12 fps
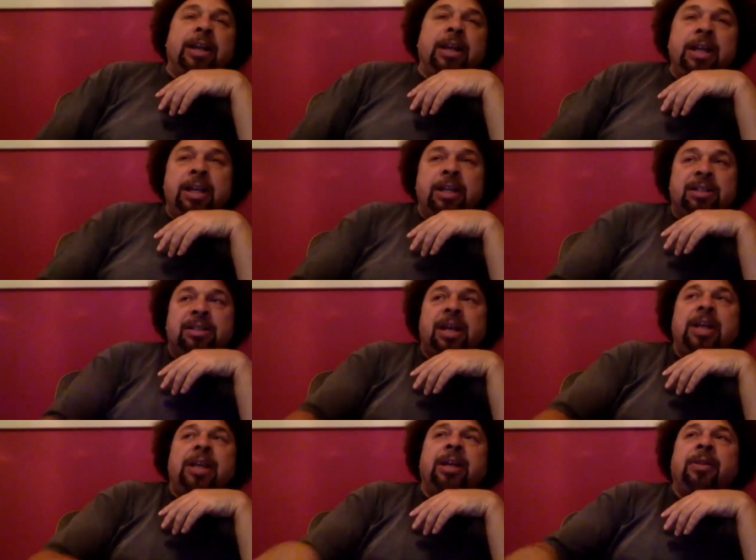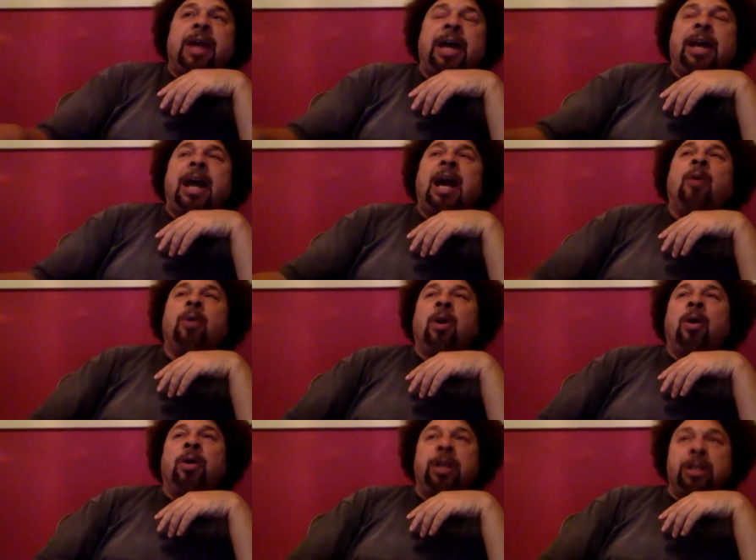he is taking that out
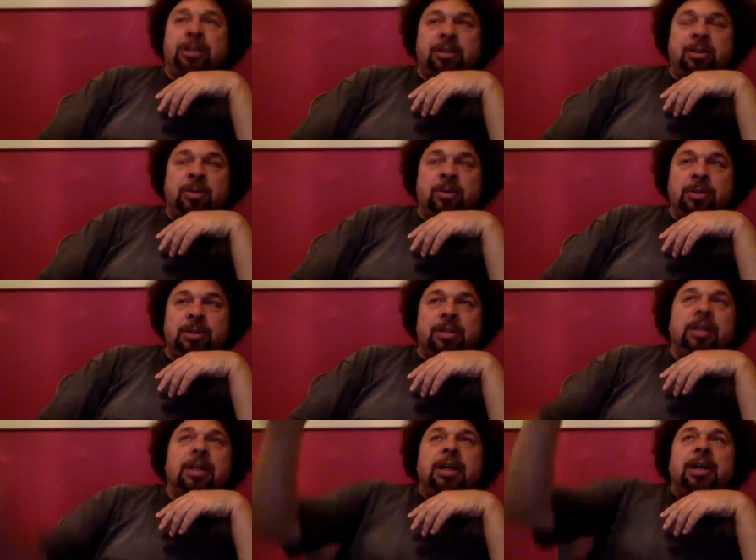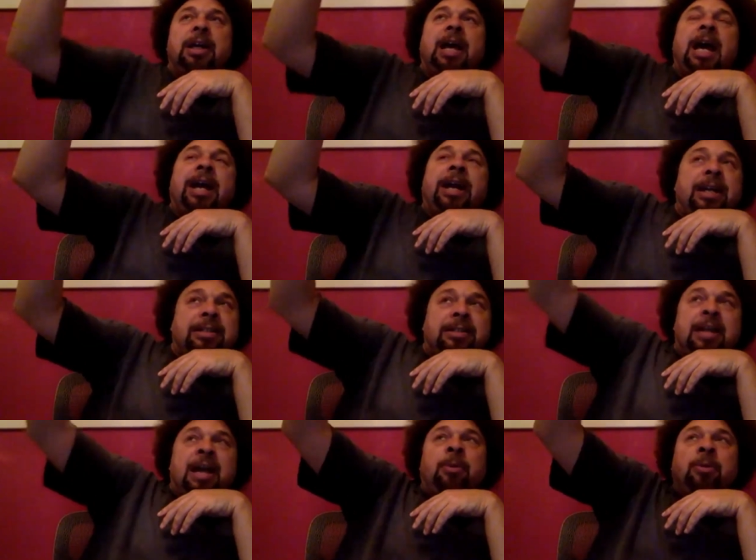on his students and has
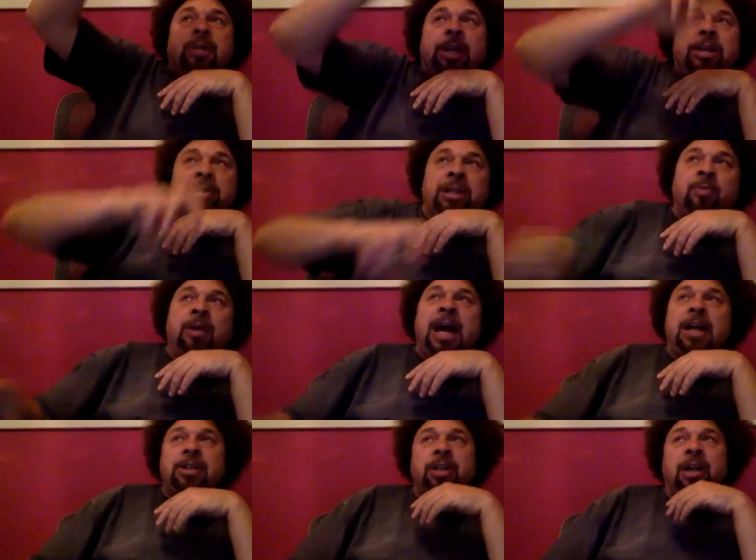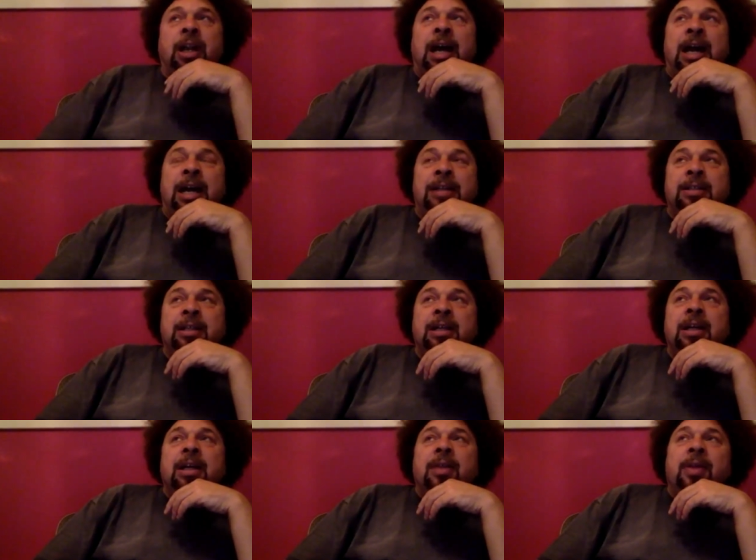simultaneously rationalized
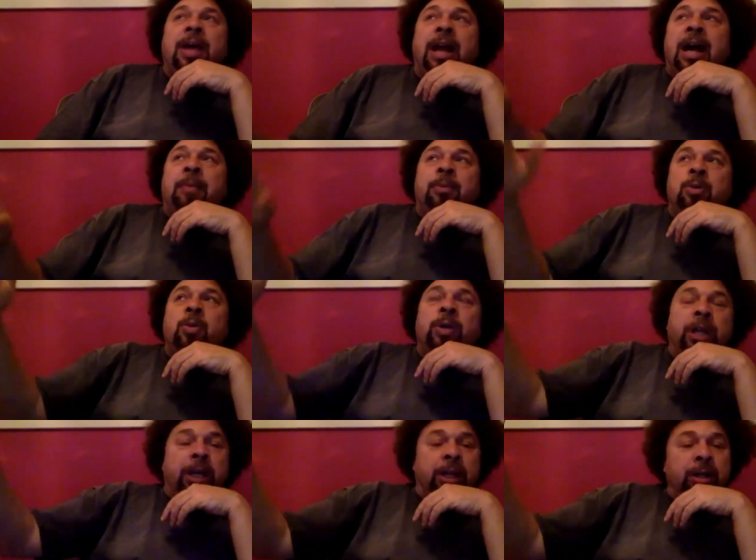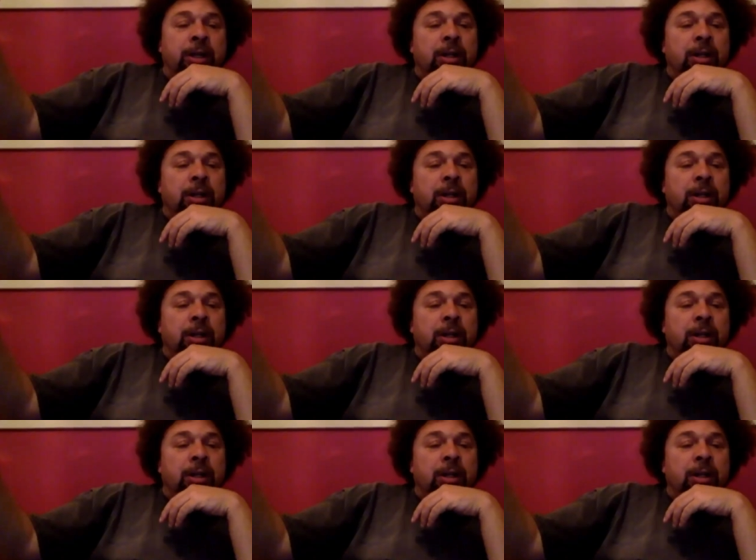that I'm doing it